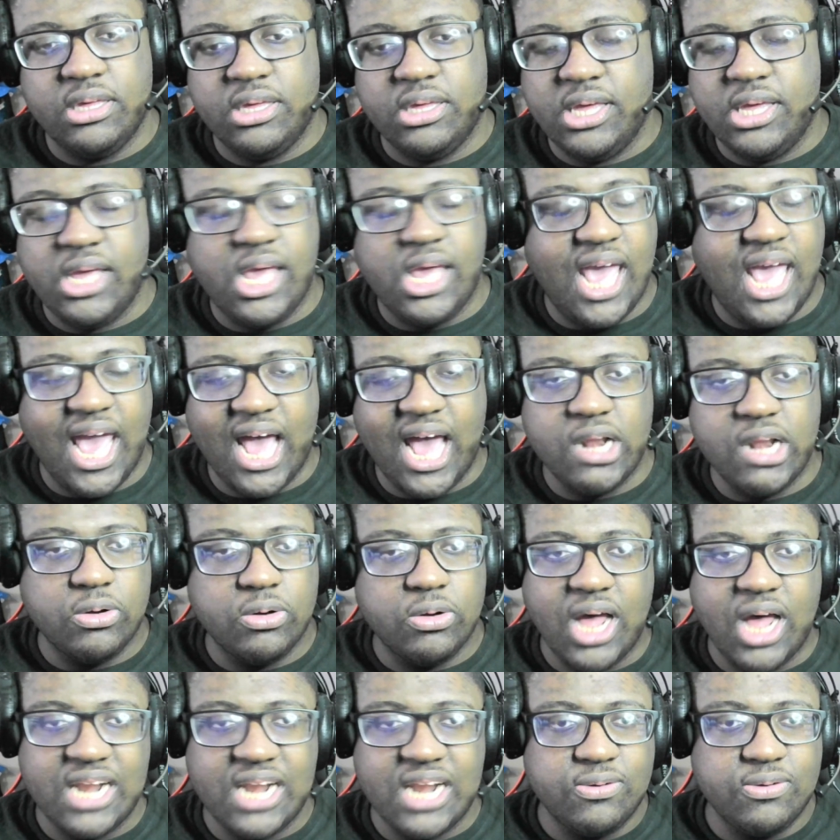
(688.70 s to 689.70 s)
I
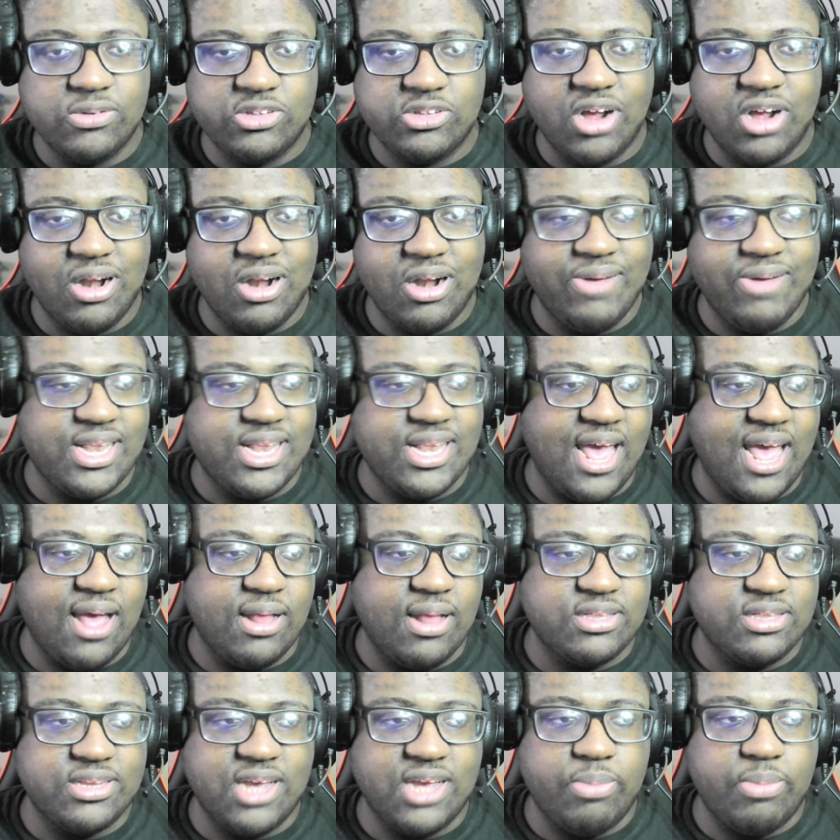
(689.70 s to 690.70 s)
don't tolerate
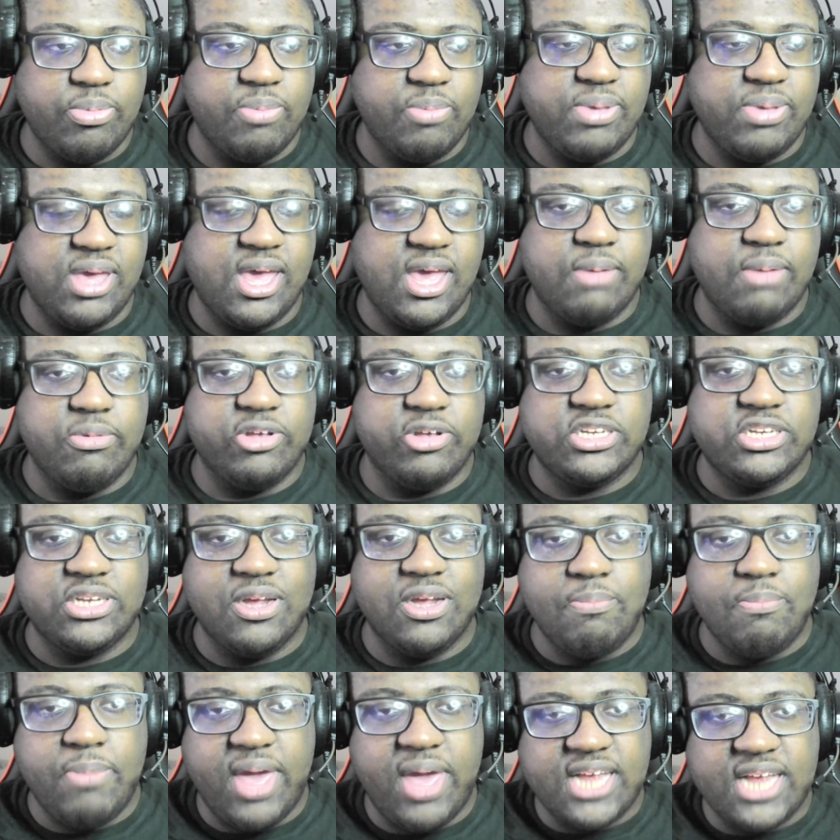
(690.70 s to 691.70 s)
that type of behavior. So,
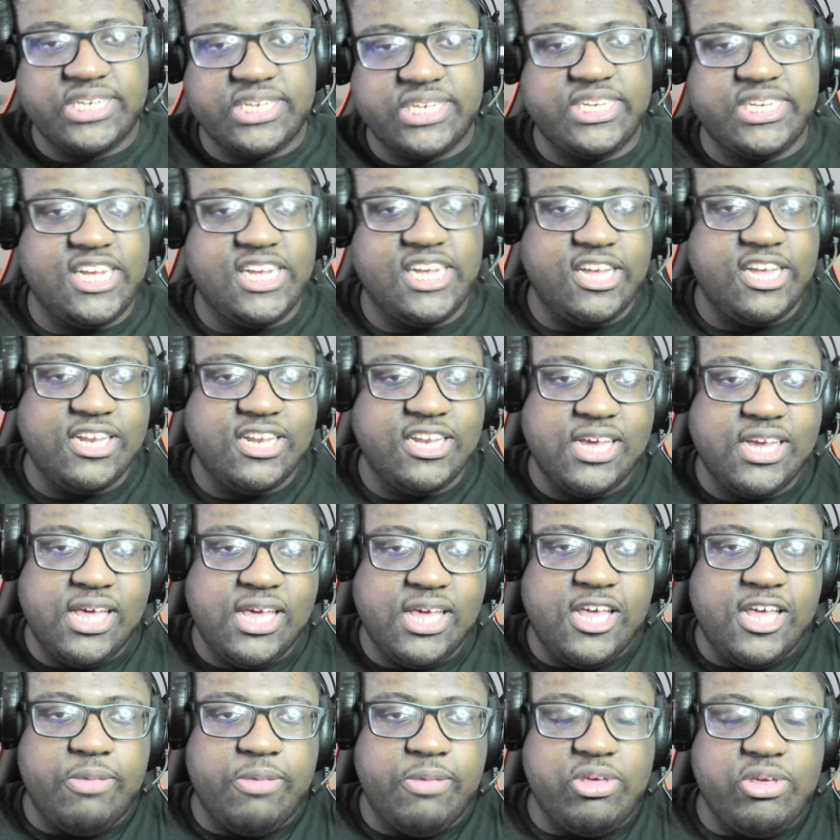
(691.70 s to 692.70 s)
Maxxine,
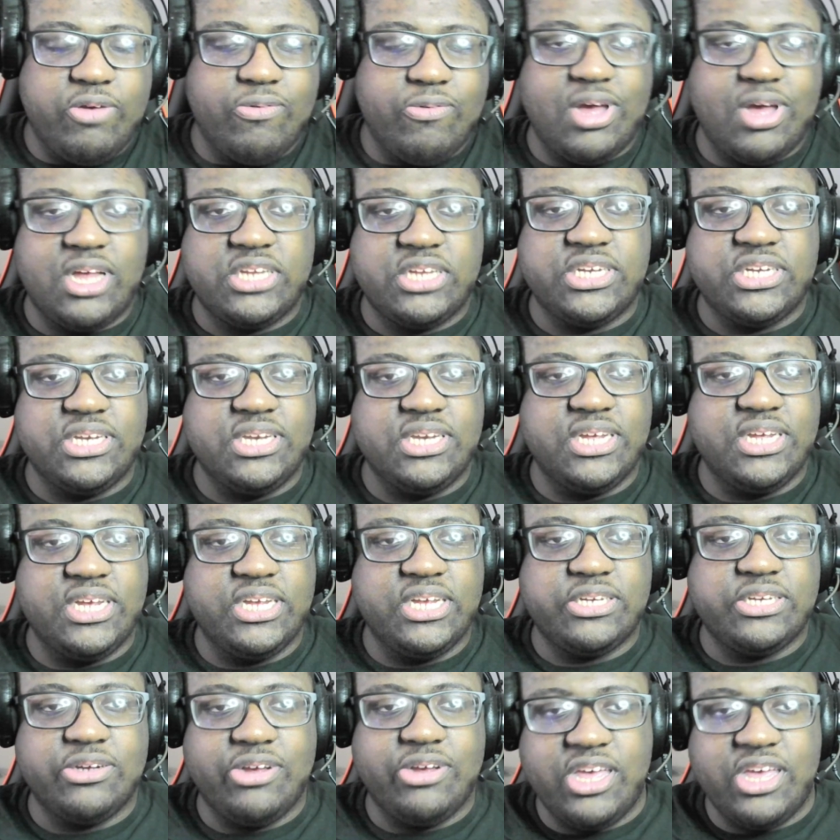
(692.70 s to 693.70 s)
you're watching
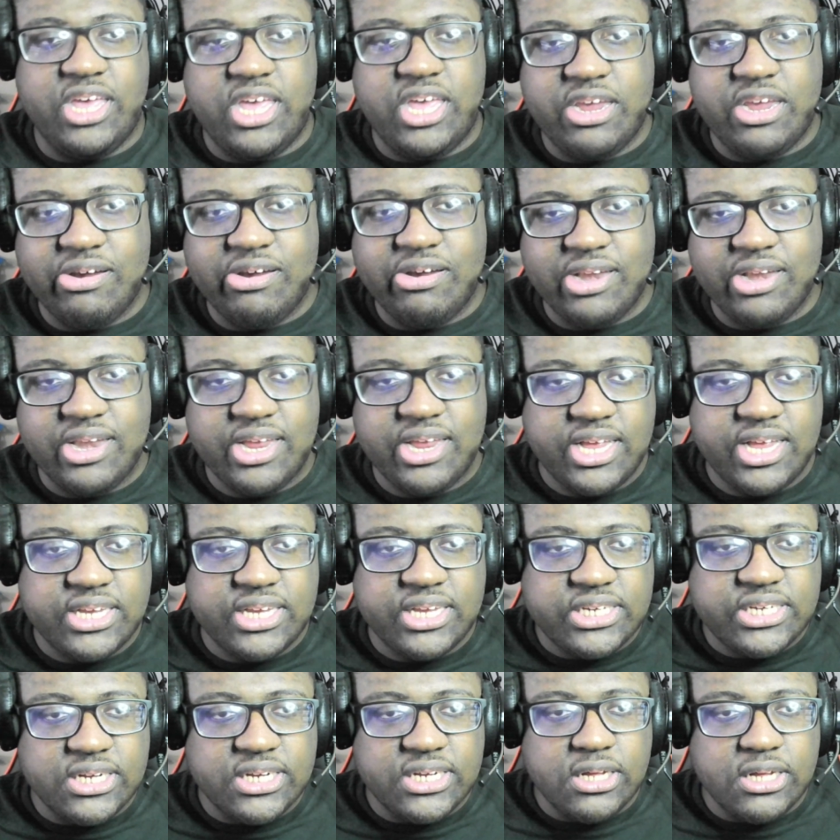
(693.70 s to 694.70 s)
this or you're hearing
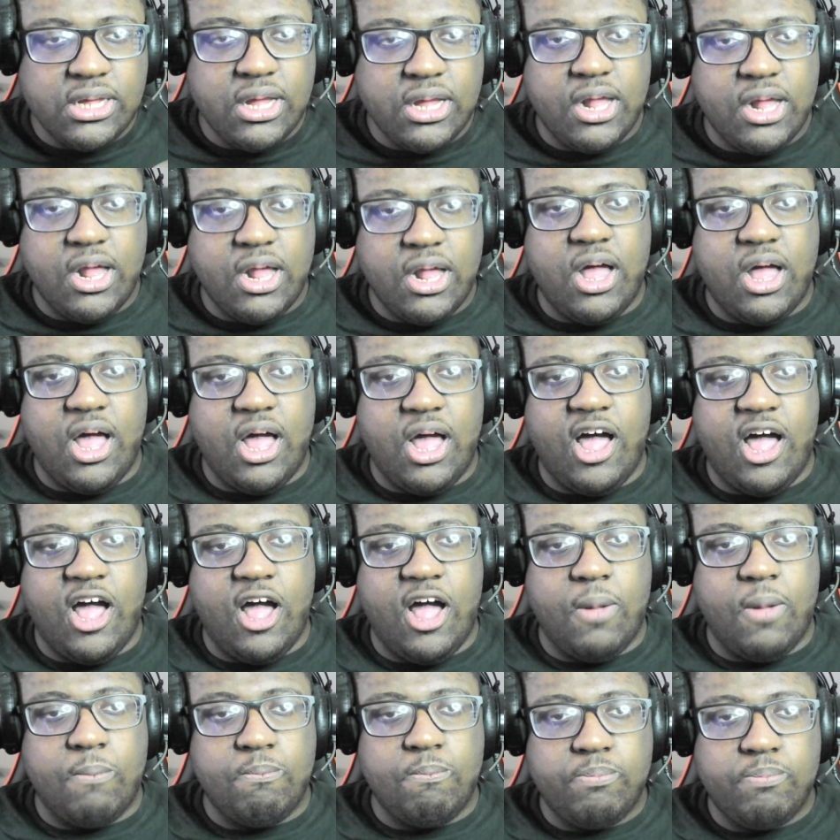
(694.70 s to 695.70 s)
this,
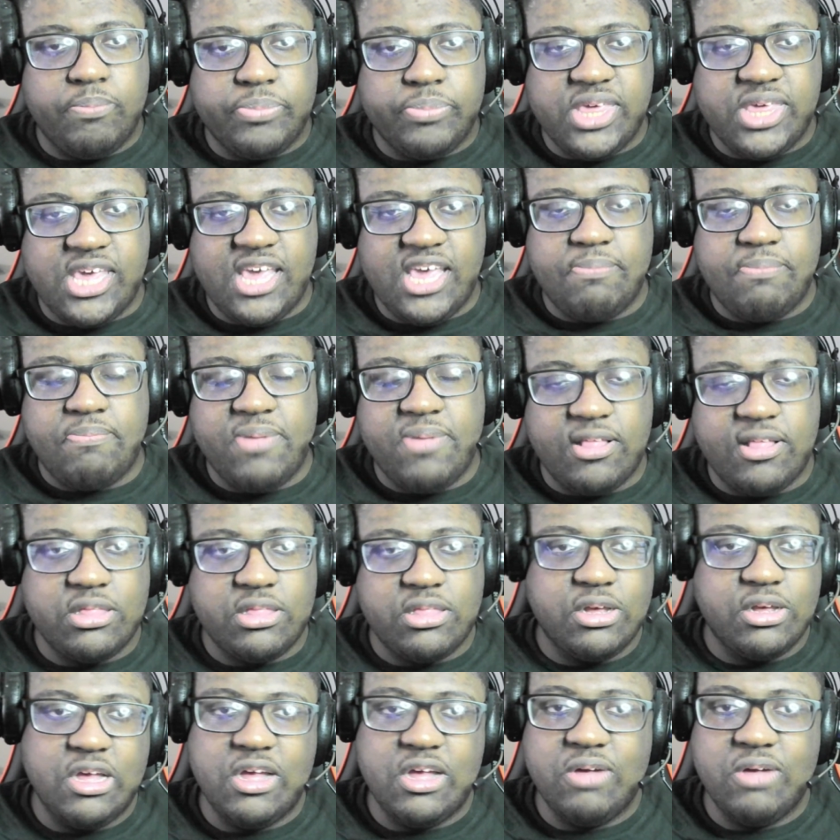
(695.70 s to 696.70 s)
keep up the
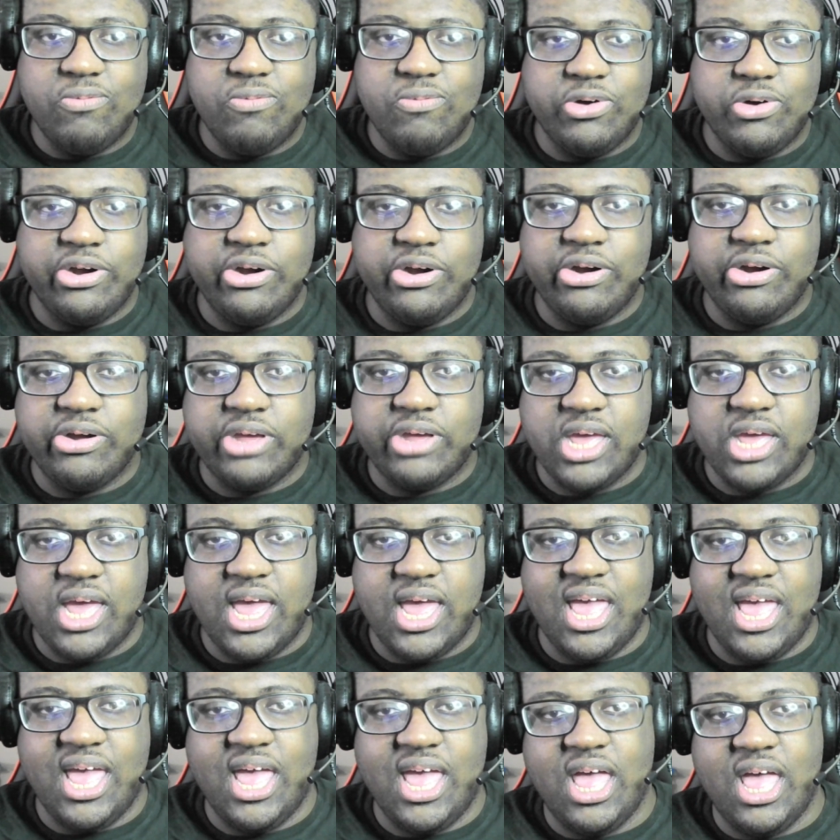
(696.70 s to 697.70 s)
good work,
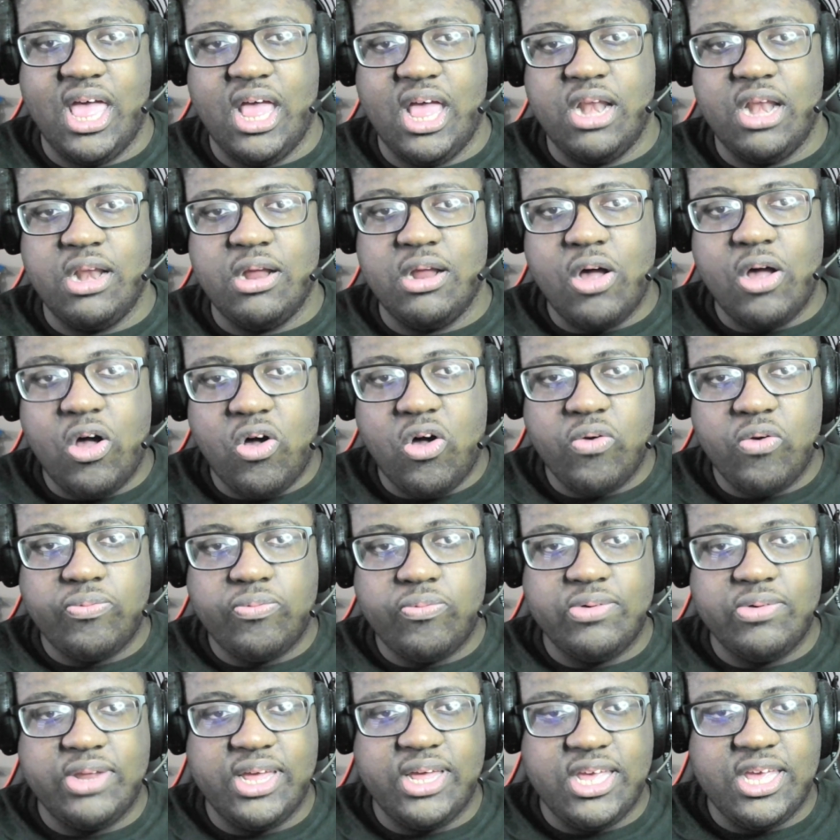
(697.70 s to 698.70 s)
and
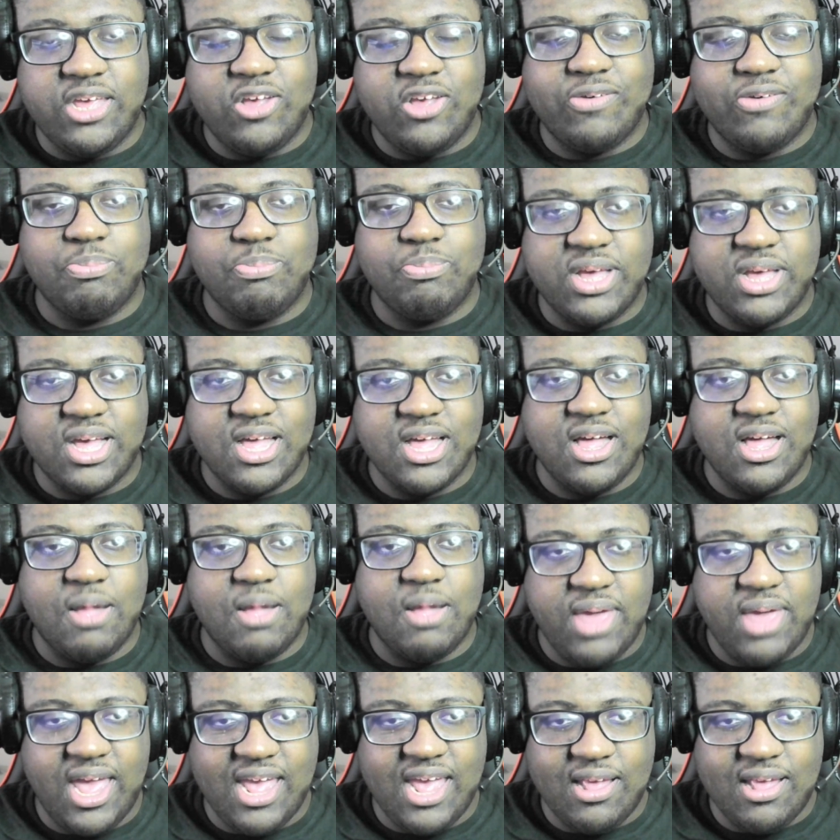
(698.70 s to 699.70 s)
hopefully you
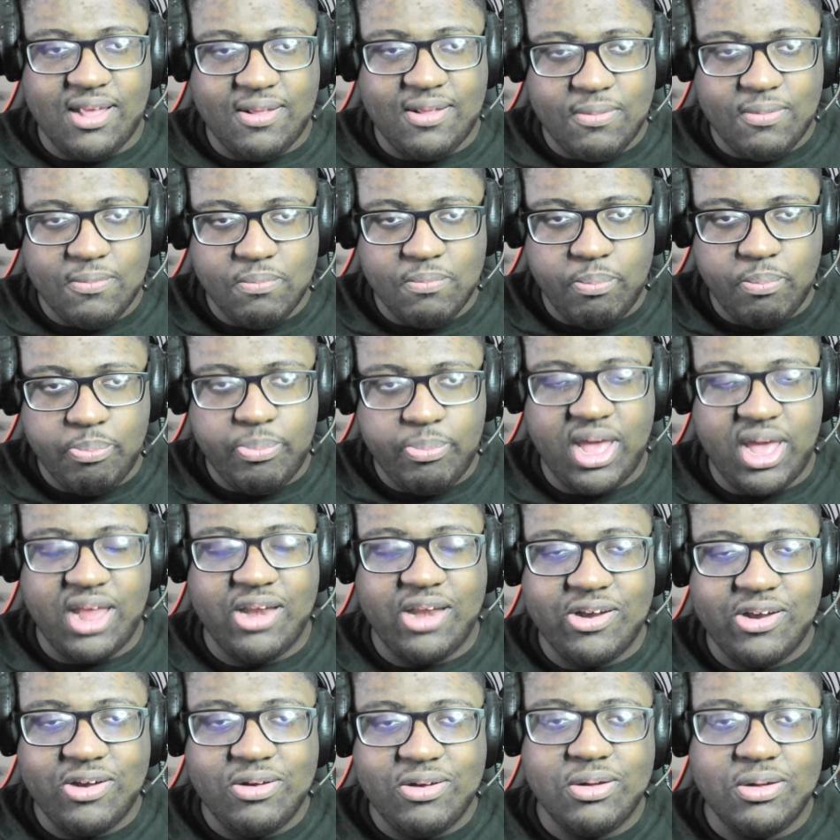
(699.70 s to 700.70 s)
become a
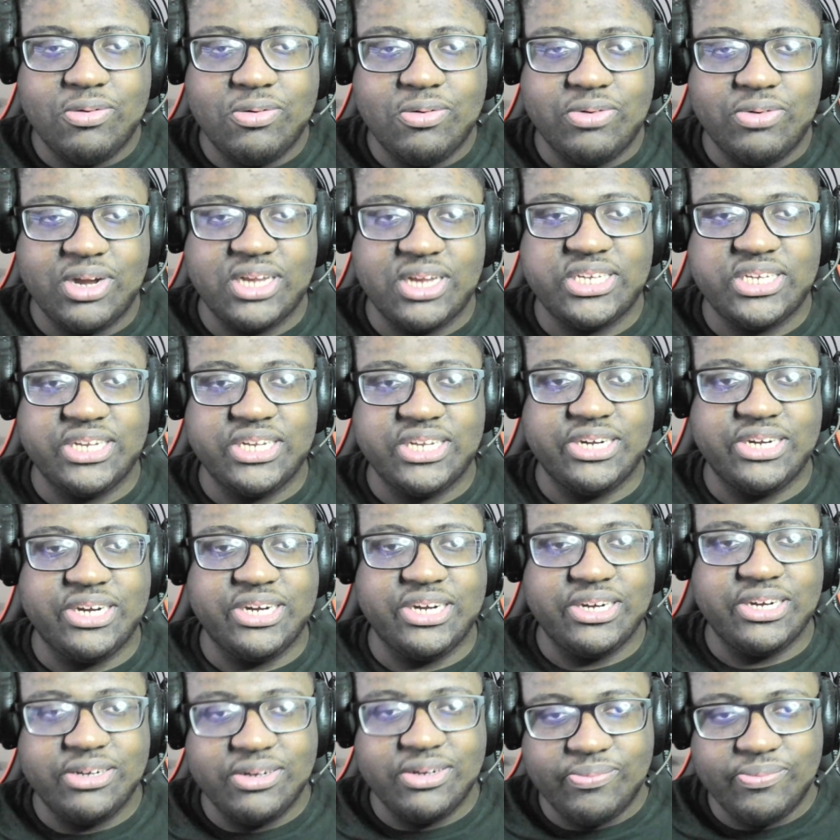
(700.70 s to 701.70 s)
better wrestler,